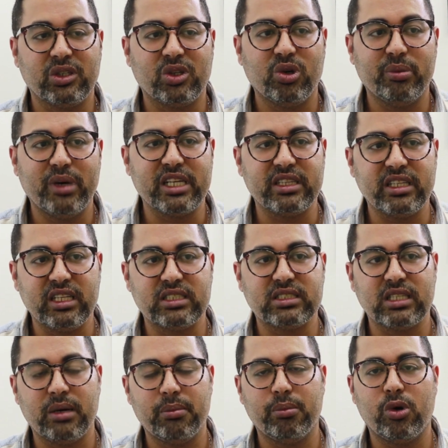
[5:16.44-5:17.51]
you might need
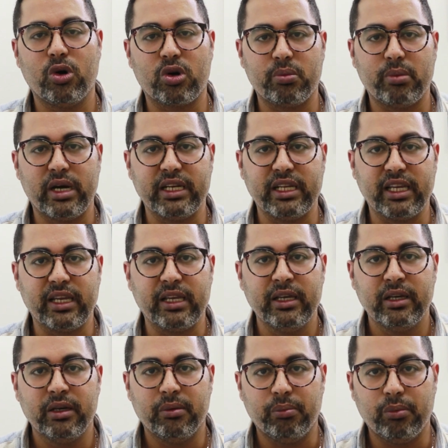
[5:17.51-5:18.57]
some more
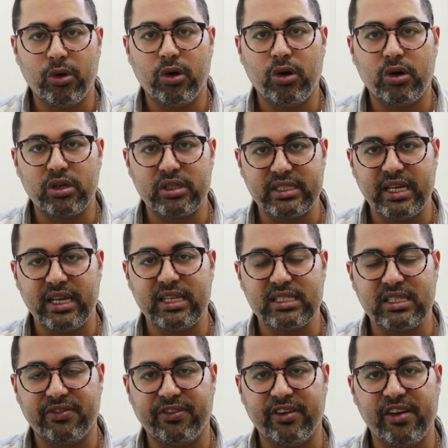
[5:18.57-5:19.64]
money more
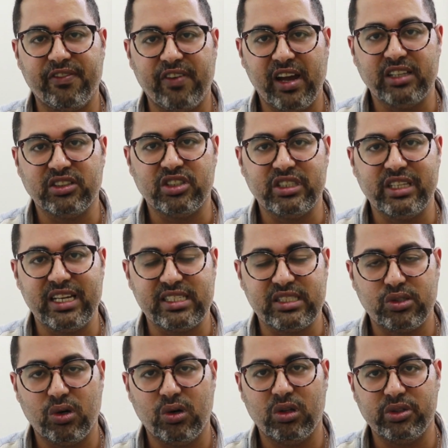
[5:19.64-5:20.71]
than the 500
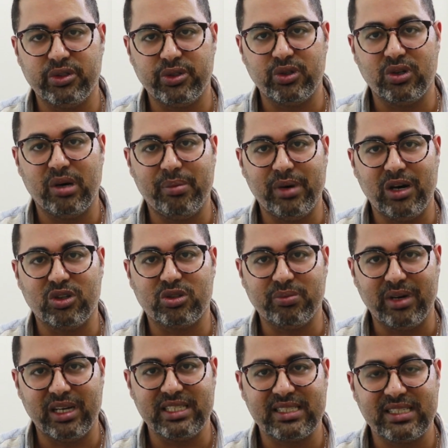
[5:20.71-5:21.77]
i told you
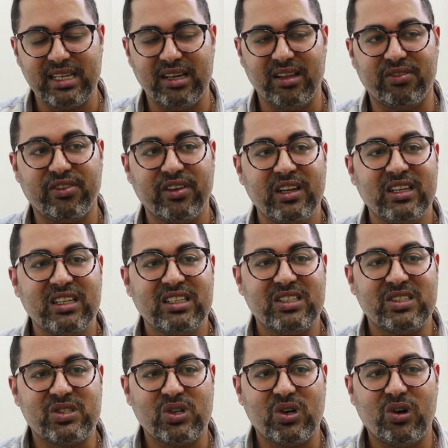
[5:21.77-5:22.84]
about myself
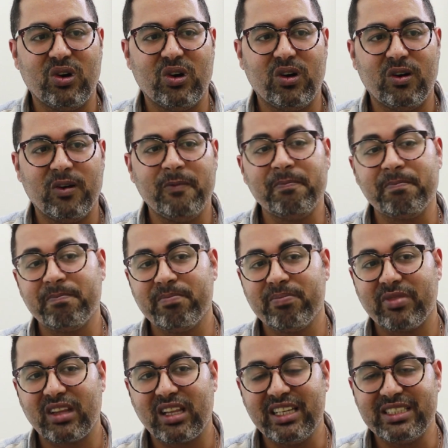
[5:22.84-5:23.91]
so
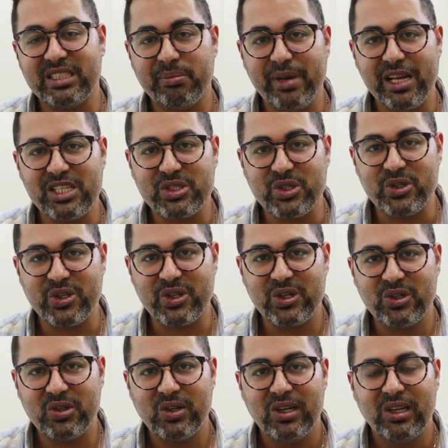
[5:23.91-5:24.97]
it depends on
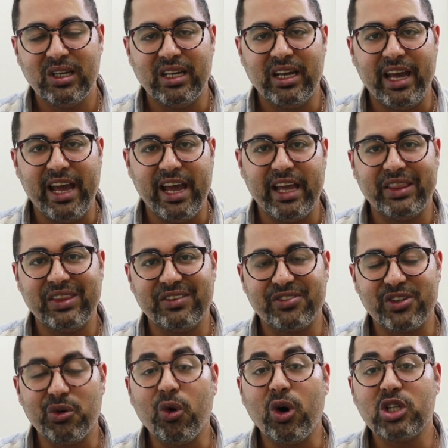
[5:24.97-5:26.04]
you and
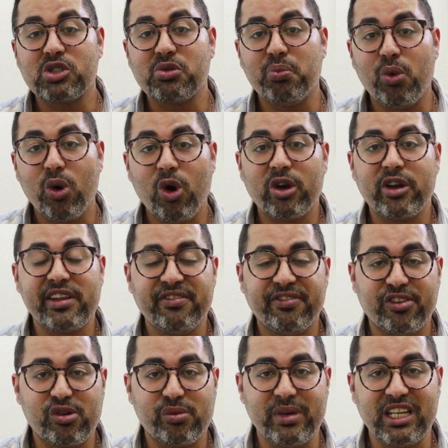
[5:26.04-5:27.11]
if you want more
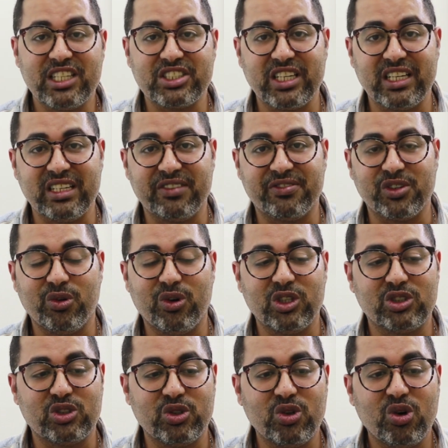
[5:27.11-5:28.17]
information, if you
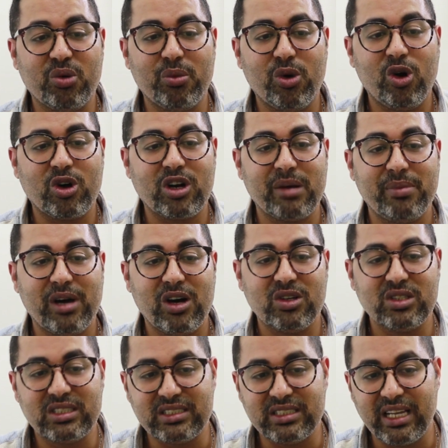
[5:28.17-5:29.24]
want to know more
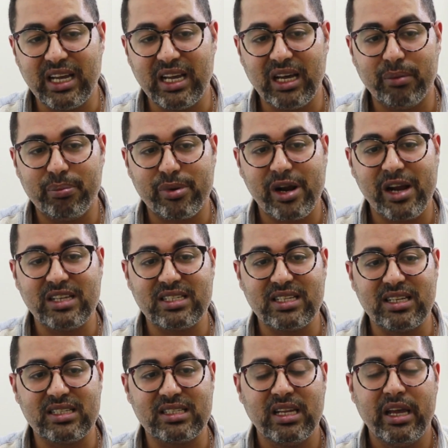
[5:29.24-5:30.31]
about uh,
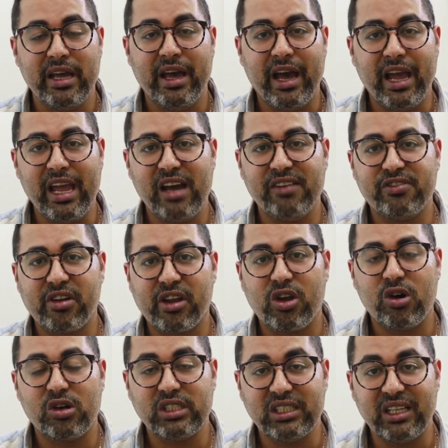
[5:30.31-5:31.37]
prices, I have
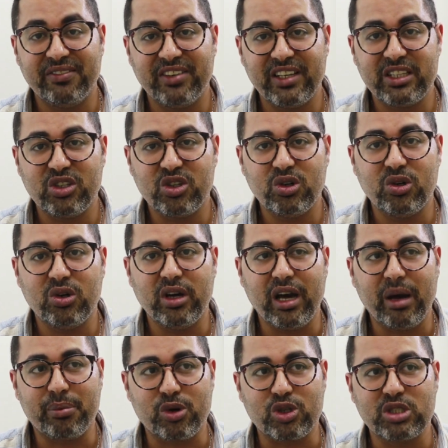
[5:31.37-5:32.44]
recorded a
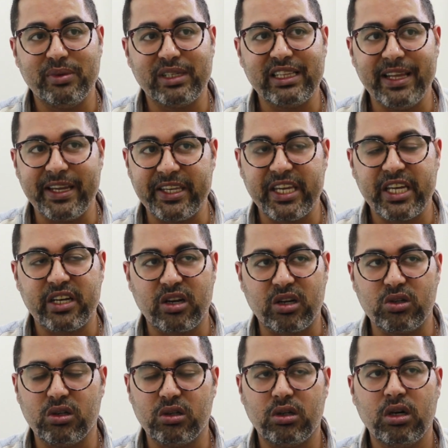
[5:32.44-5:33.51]
video approximately a
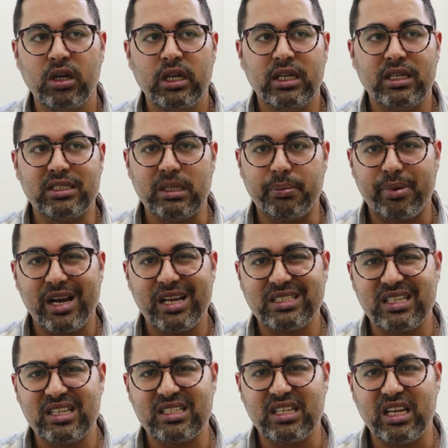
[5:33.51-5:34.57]
year ago. The
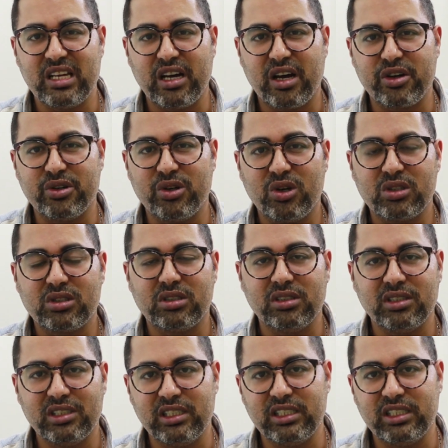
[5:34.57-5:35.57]
prices are not, uh,